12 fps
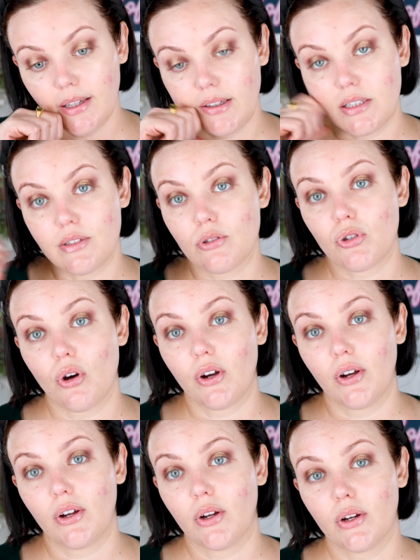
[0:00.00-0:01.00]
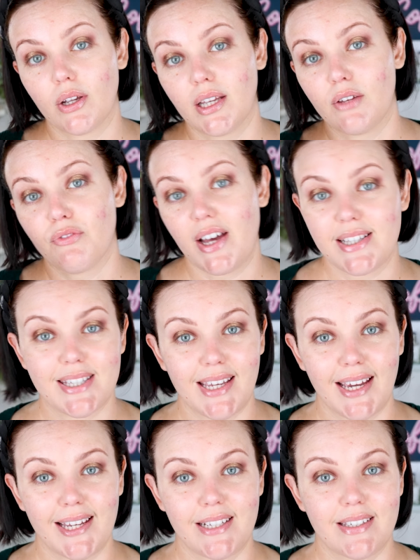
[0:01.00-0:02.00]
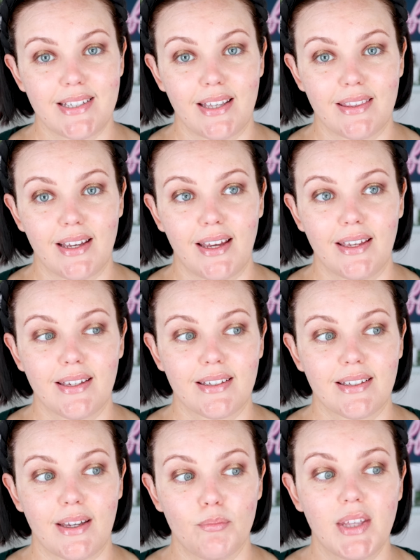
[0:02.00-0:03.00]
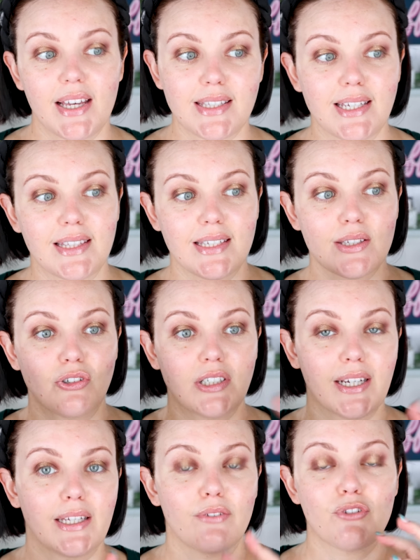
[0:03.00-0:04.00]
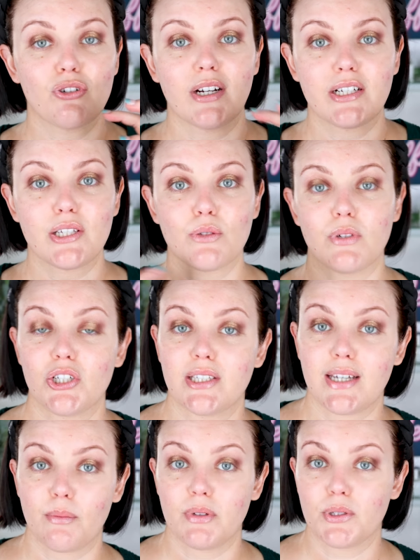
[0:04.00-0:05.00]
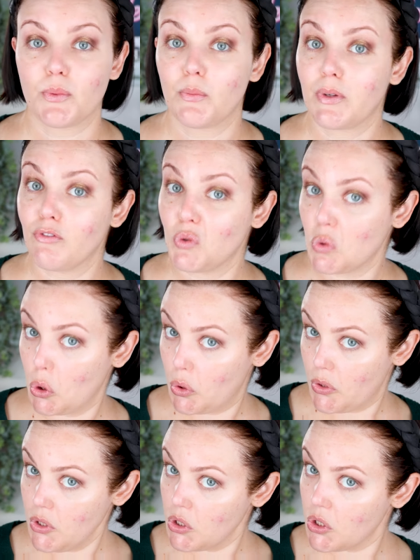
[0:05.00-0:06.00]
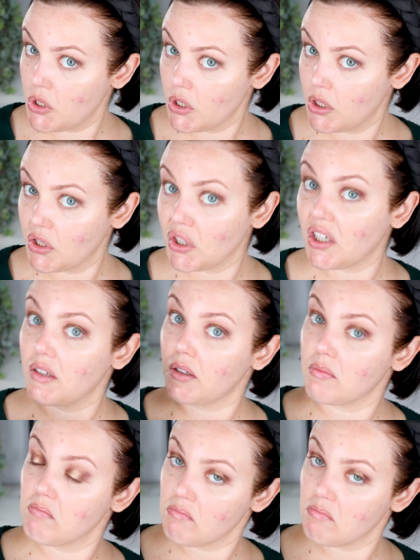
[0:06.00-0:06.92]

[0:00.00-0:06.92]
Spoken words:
And so if that's the case, and like, I'm guessing this creative director switch has happened when we've all noticed a